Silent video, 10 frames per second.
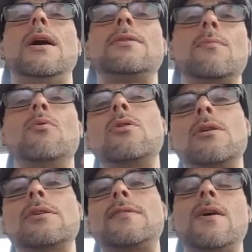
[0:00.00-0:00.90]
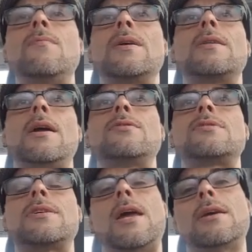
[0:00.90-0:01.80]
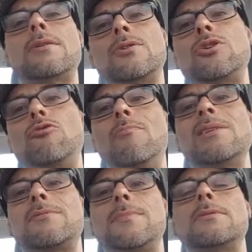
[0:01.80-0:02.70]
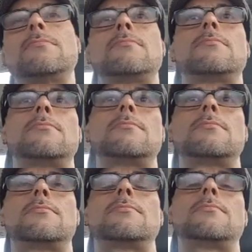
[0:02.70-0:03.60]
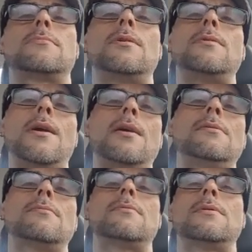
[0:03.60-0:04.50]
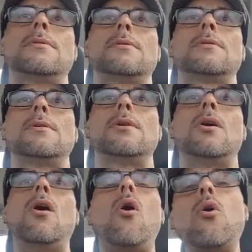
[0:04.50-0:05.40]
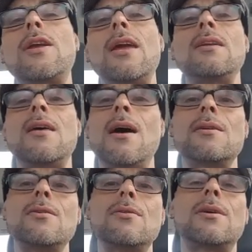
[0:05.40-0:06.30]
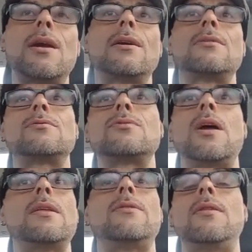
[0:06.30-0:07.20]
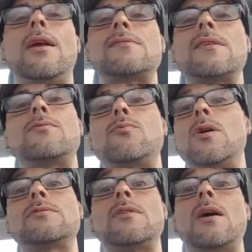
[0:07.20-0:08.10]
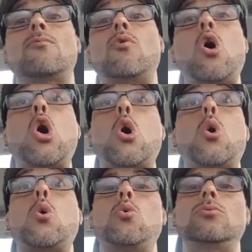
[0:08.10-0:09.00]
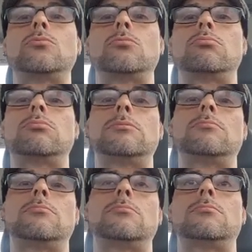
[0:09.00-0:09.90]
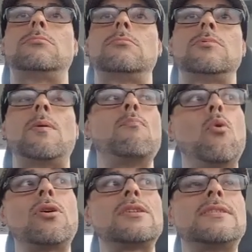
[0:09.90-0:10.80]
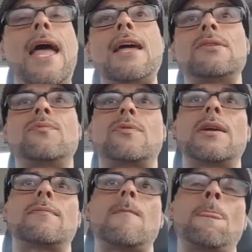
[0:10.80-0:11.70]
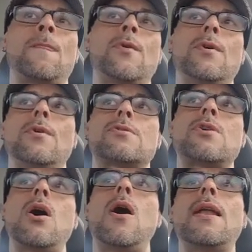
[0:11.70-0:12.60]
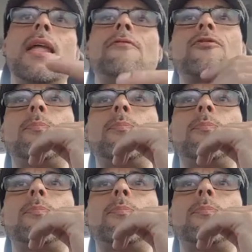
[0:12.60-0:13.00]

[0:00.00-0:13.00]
and the moon gonna tell me that you miss me. Okay? Okay, Daddy, okay. And Cassandra was like, whoa, the moon is Daddy's friend. So I left